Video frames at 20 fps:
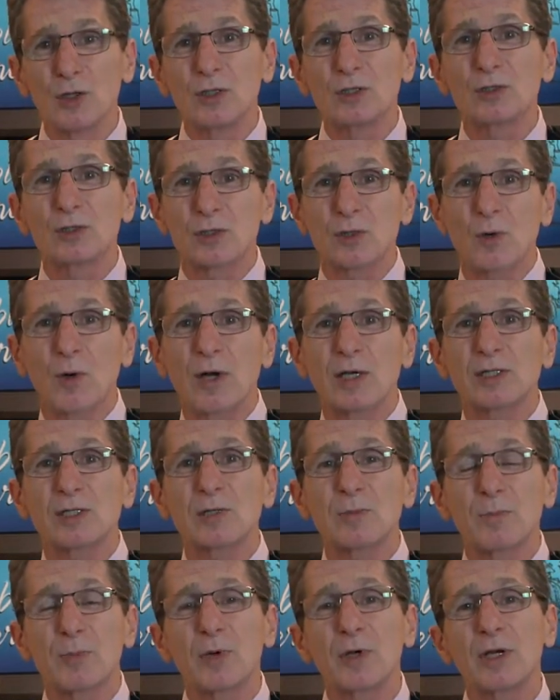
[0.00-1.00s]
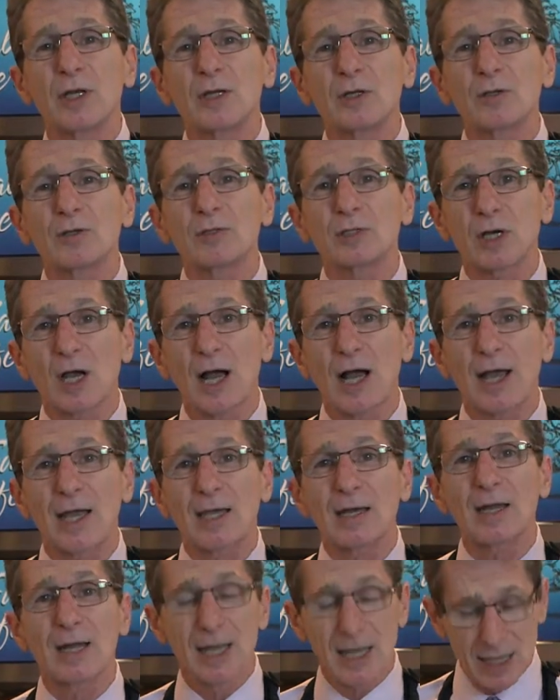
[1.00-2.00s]
choice to put in your
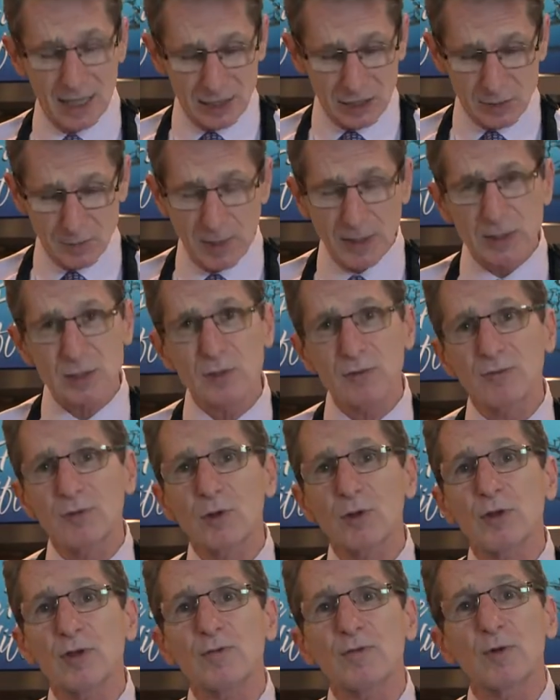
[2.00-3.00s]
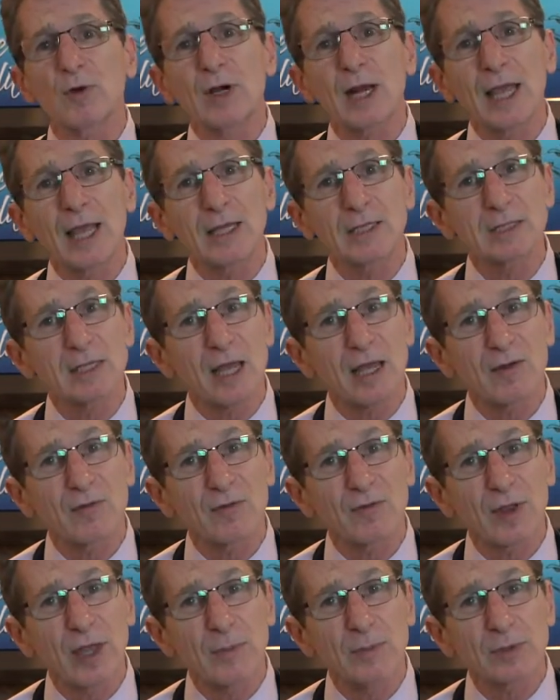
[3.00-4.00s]
diet, especially if you're looking for an
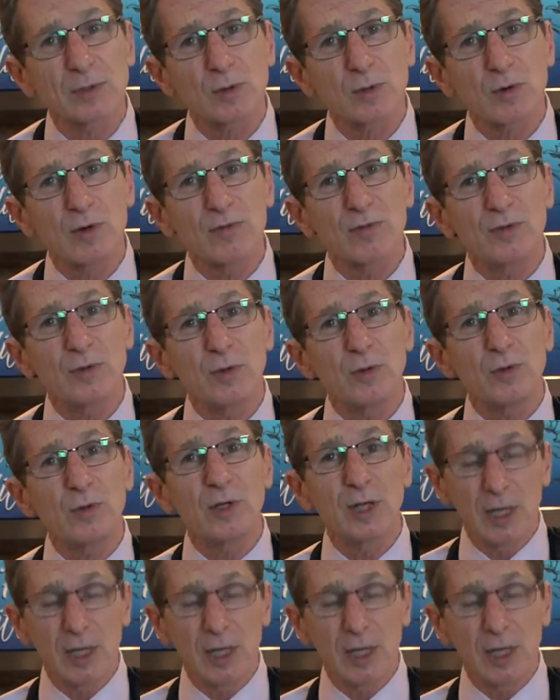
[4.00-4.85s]
anti-inflammatory food,